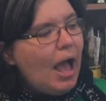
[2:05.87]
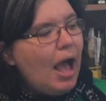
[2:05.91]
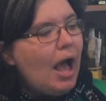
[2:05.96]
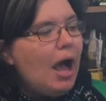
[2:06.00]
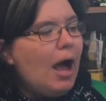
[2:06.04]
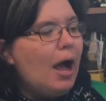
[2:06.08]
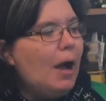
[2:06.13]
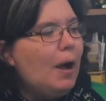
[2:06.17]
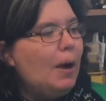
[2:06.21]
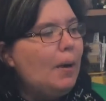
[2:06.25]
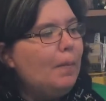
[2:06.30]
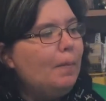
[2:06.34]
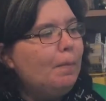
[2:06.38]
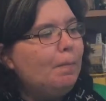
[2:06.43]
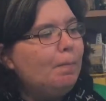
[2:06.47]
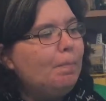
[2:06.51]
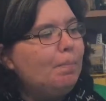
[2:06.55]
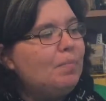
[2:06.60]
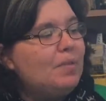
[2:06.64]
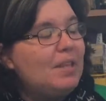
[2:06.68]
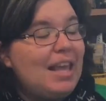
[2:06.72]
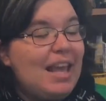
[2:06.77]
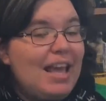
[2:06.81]

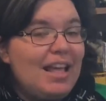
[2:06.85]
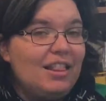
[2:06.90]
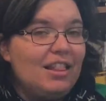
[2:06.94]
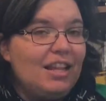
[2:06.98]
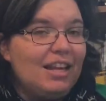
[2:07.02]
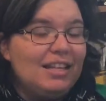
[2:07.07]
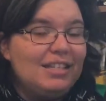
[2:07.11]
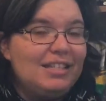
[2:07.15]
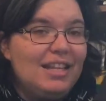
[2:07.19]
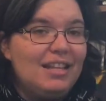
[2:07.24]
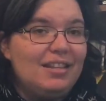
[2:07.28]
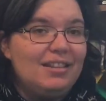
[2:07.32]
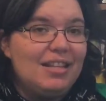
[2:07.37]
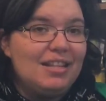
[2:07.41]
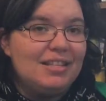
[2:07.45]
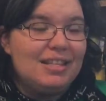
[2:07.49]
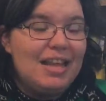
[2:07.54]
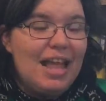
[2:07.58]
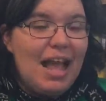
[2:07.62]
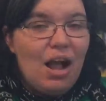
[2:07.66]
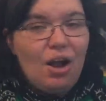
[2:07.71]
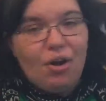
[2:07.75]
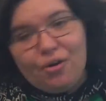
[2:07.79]
Yeah, like I said, there's
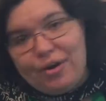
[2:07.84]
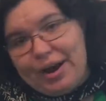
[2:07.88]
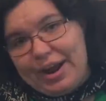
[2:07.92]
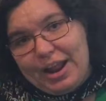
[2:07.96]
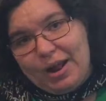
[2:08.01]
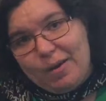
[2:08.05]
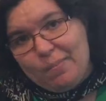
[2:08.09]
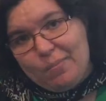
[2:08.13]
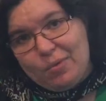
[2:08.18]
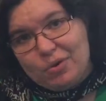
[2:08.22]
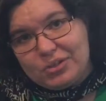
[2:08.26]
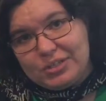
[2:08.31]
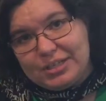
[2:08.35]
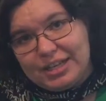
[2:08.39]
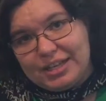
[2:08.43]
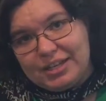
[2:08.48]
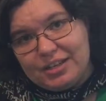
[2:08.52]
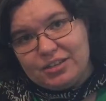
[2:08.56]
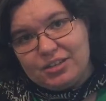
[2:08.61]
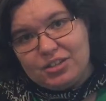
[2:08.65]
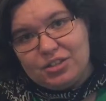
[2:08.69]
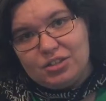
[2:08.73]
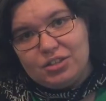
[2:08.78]
an Our Crate
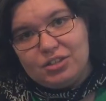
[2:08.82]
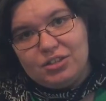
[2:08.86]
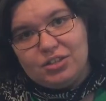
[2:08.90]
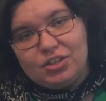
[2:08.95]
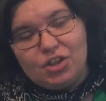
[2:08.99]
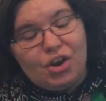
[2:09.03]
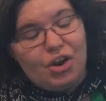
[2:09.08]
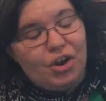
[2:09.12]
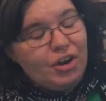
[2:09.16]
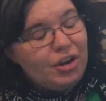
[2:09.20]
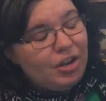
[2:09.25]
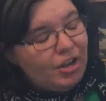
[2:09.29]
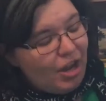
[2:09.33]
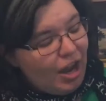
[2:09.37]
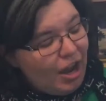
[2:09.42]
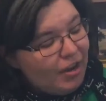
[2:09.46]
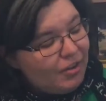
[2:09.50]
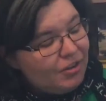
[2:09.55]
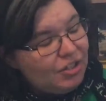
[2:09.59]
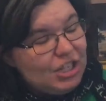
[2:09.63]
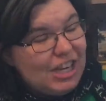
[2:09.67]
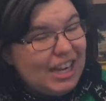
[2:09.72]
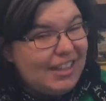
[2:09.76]
unboxing. So, you
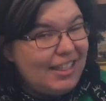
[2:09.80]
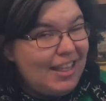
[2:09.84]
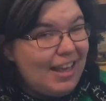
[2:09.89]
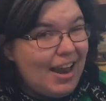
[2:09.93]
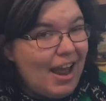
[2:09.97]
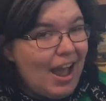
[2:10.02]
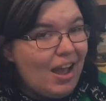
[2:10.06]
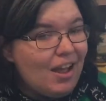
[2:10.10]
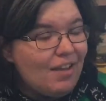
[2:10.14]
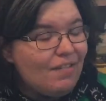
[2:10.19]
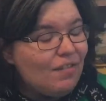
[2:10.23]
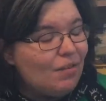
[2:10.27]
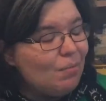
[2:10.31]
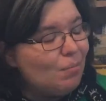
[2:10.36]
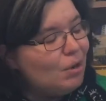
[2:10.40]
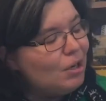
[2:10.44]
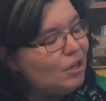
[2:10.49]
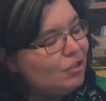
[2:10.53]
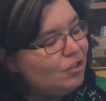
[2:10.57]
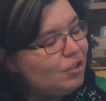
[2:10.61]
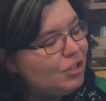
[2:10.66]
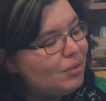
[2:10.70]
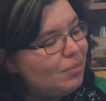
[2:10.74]
know, check that out if you're
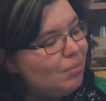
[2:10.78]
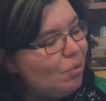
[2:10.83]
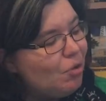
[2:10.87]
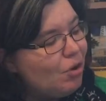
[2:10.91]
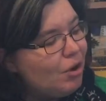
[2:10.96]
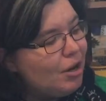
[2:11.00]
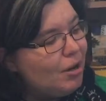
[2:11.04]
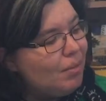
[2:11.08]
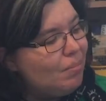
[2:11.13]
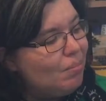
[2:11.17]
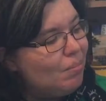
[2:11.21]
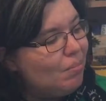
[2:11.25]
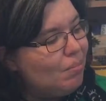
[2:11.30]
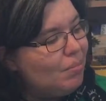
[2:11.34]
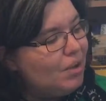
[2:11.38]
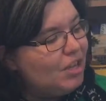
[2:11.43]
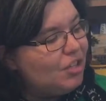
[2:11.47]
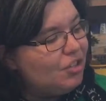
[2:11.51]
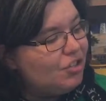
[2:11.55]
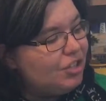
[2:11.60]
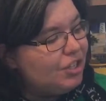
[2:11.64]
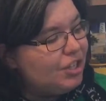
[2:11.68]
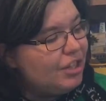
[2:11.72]

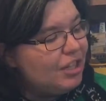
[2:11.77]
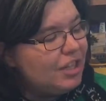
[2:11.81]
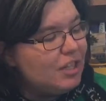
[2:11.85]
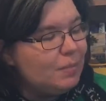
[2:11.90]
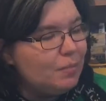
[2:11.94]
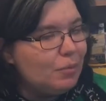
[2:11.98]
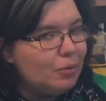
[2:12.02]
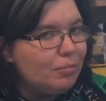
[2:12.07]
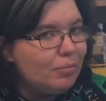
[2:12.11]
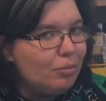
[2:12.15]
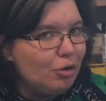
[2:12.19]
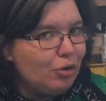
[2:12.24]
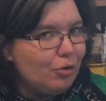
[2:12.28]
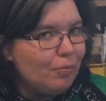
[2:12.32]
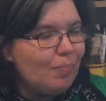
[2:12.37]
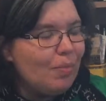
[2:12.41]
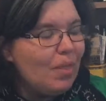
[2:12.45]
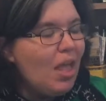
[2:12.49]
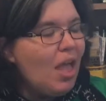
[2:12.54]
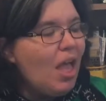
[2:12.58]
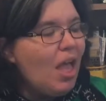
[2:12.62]
interested in this book more.